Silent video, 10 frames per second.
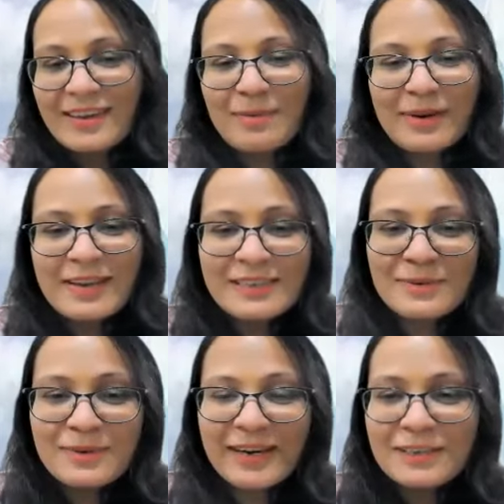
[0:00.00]
Anybody
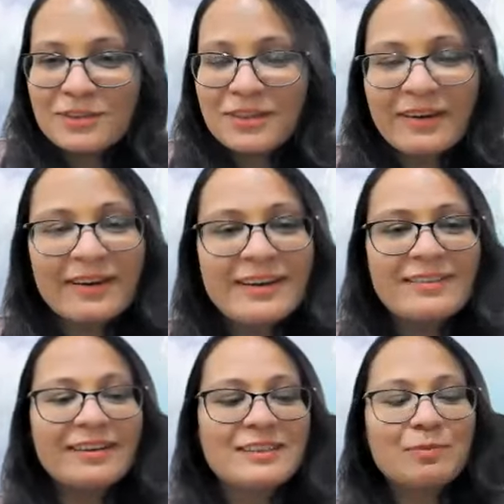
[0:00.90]
else would like to share
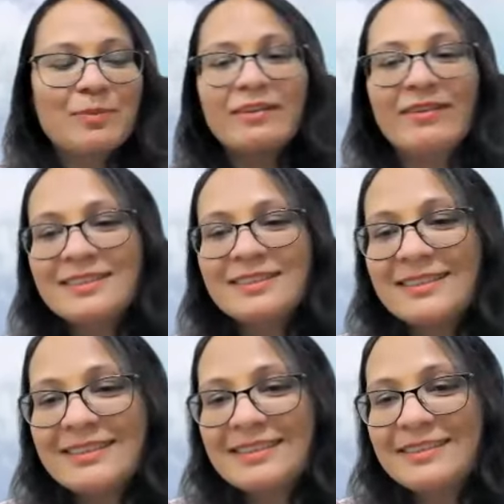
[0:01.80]
any other
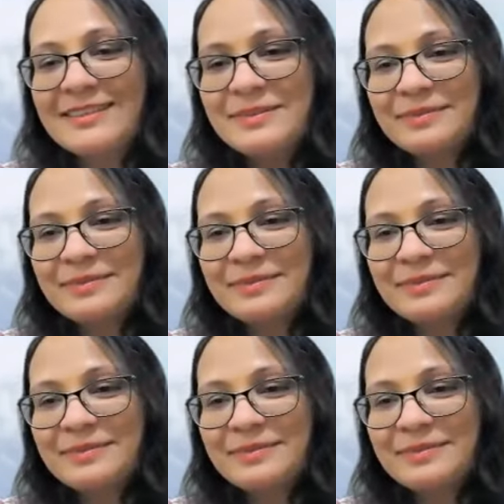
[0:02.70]
experiences?